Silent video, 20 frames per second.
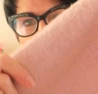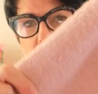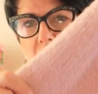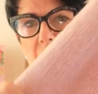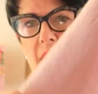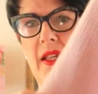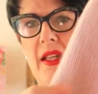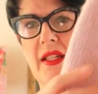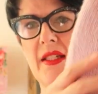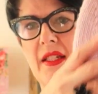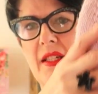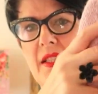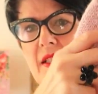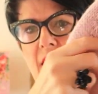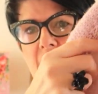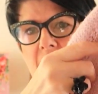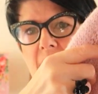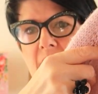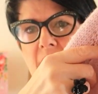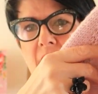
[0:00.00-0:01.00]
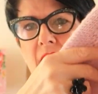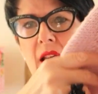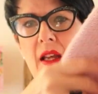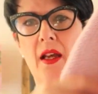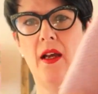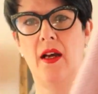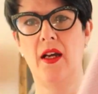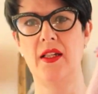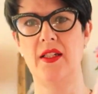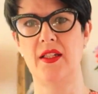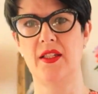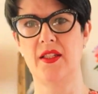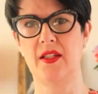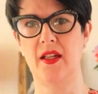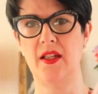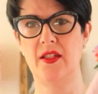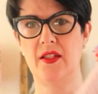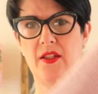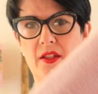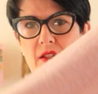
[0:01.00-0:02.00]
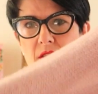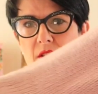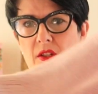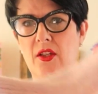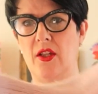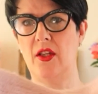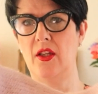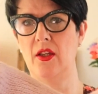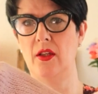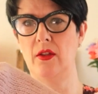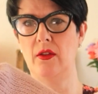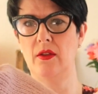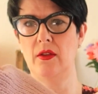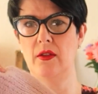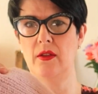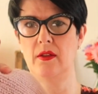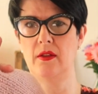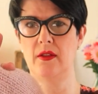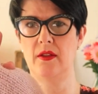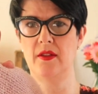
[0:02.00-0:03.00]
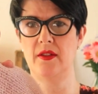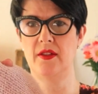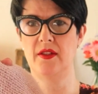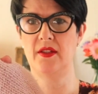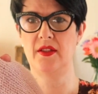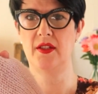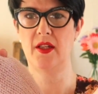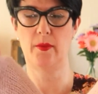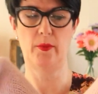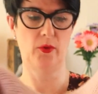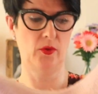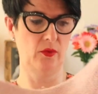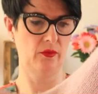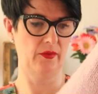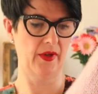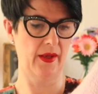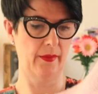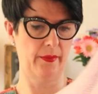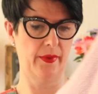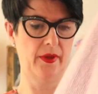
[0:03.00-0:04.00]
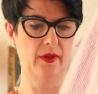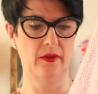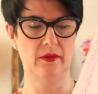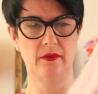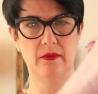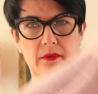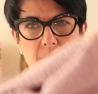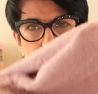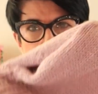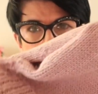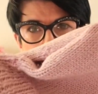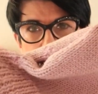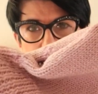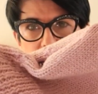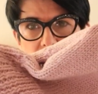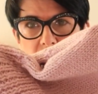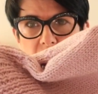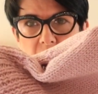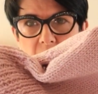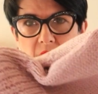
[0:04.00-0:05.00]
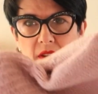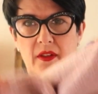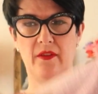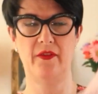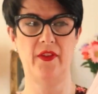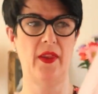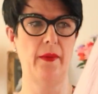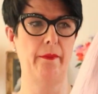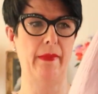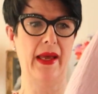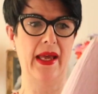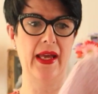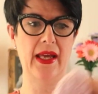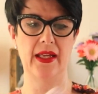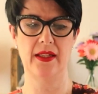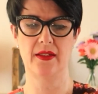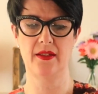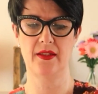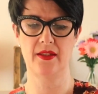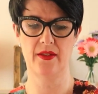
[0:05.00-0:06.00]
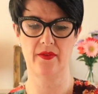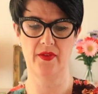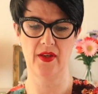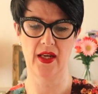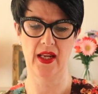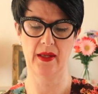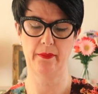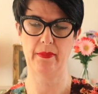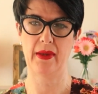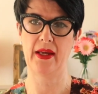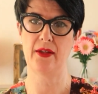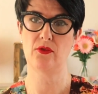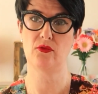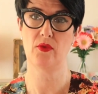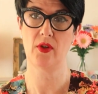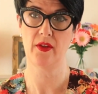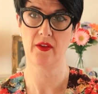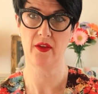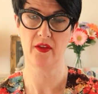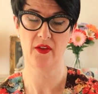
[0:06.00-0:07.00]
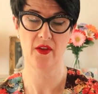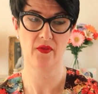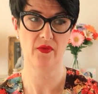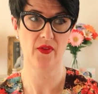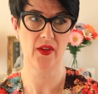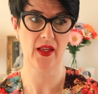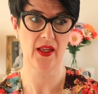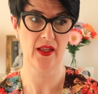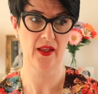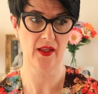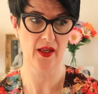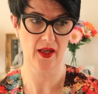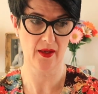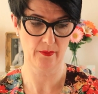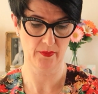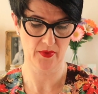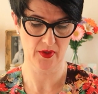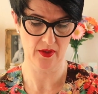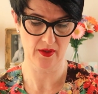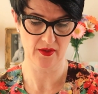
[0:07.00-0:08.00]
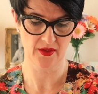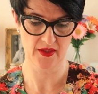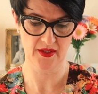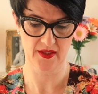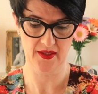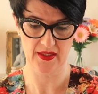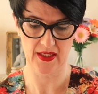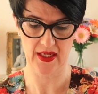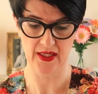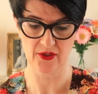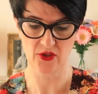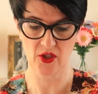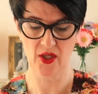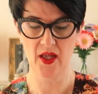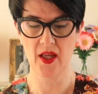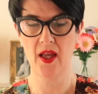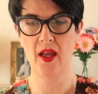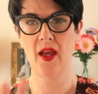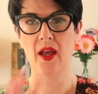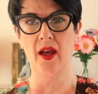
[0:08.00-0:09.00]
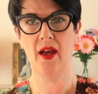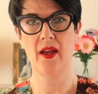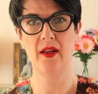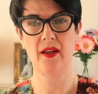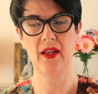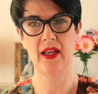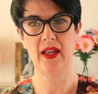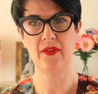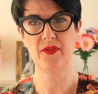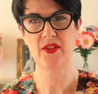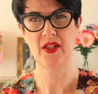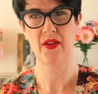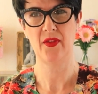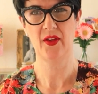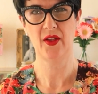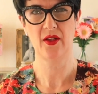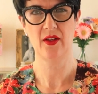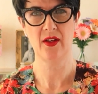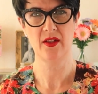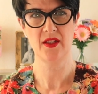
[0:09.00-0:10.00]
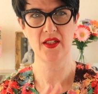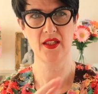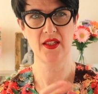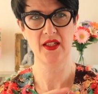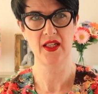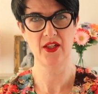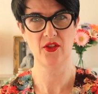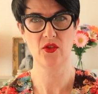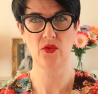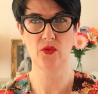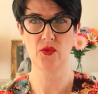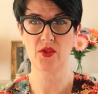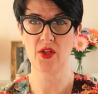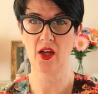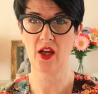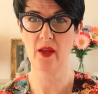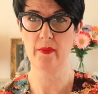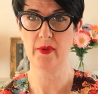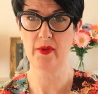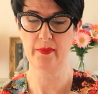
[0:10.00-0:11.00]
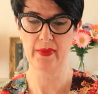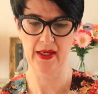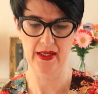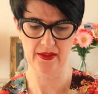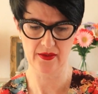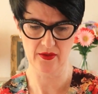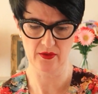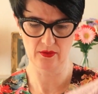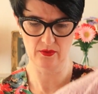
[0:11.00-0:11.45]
one I knitted, and I decided to do double rib for the bands and the neckband rather than the garter stitch, and I left out the garter stitch sort of diamond pattern